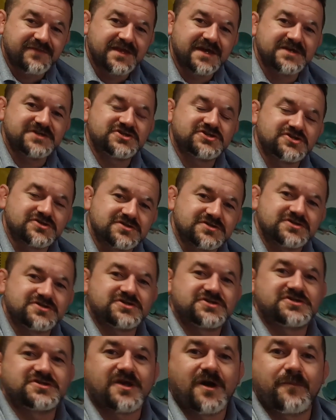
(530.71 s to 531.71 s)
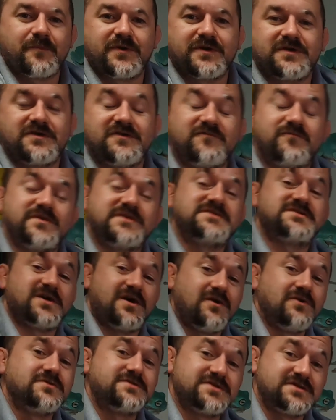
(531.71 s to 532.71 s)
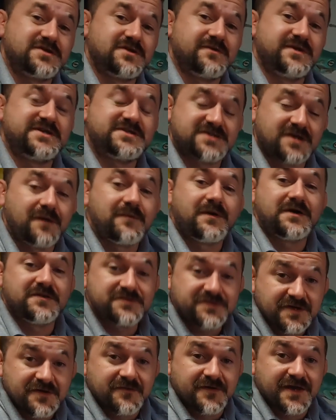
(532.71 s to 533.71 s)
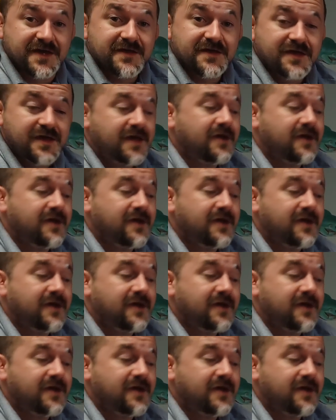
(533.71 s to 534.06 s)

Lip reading: It shouldn't just stop at you've been told to do it, so I'll do it.